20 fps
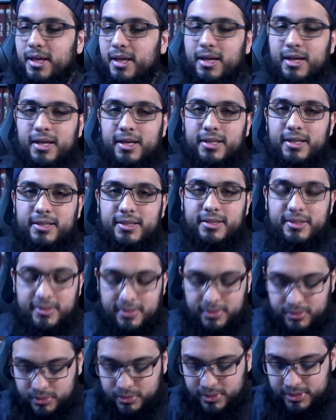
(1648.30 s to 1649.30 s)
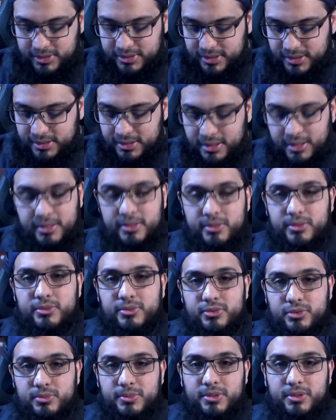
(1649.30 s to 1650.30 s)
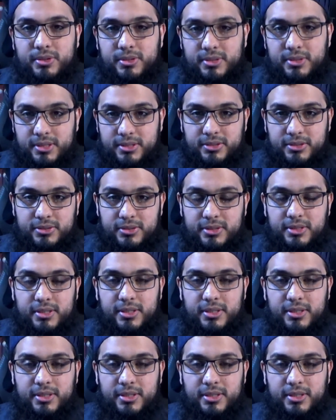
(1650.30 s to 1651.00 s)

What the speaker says: And so he's saying that some of the later